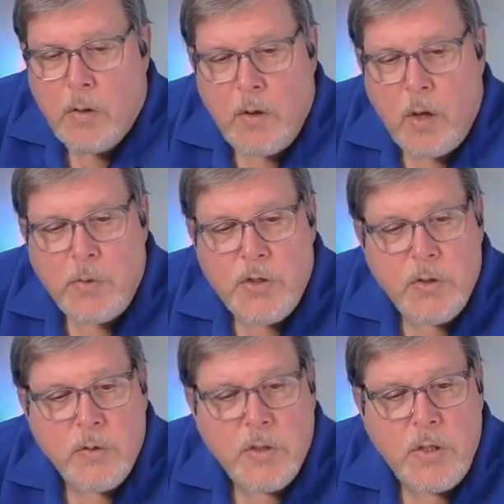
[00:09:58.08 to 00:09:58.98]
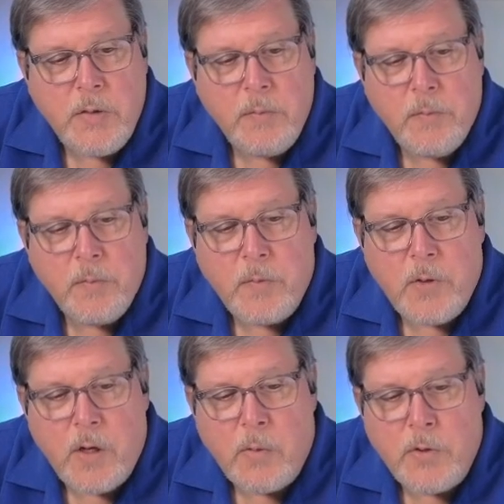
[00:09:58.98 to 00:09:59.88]
Thought it was interesting.
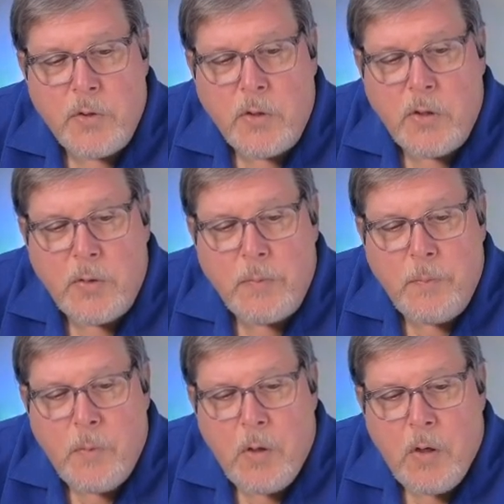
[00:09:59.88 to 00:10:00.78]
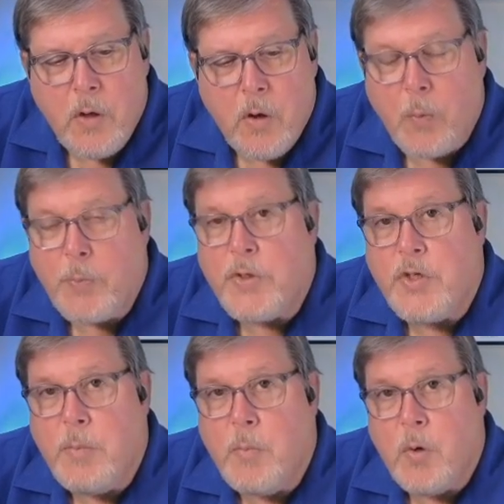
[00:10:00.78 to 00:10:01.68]
Thought it was good. Hope to
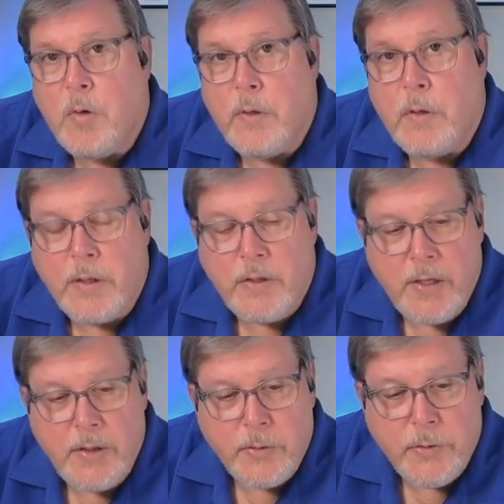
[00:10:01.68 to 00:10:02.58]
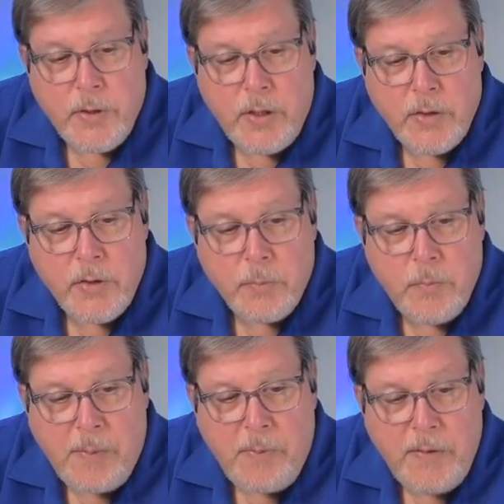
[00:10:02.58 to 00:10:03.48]
see more of it, like Daniel says,
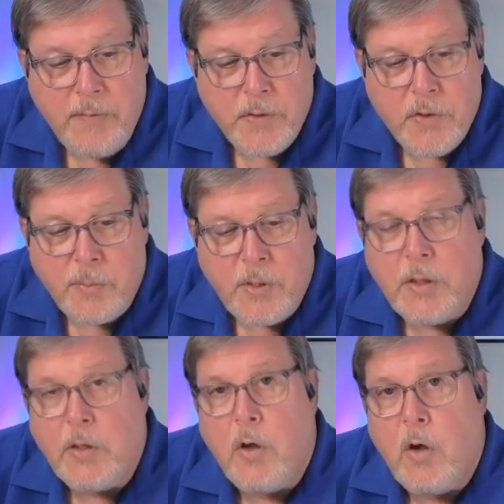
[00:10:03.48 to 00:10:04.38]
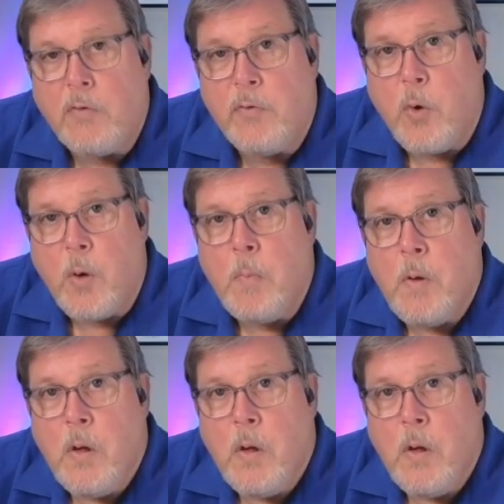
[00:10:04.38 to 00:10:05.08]
maybe even something in long form.